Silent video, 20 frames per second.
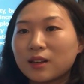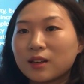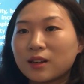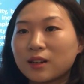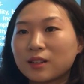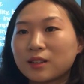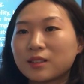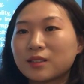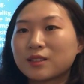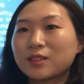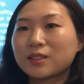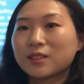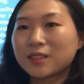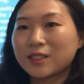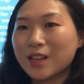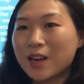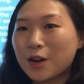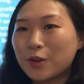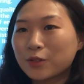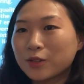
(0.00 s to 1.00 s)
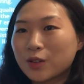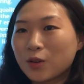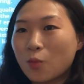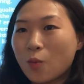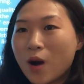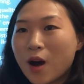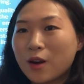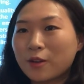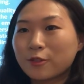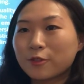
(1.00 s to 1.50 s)
the
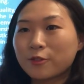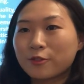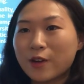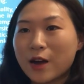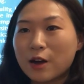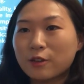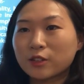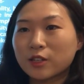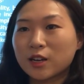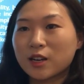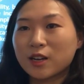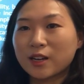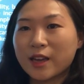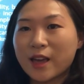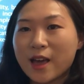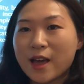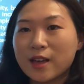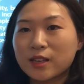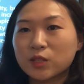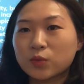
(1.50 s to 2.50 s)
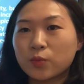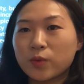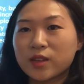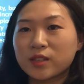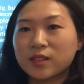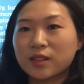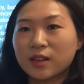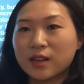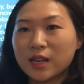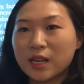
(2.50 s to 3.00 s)
Wang filed a case
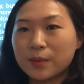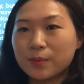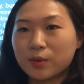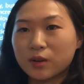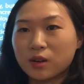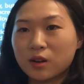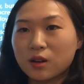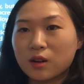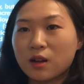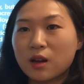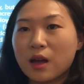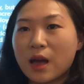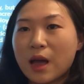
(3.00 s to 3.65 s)
with the labor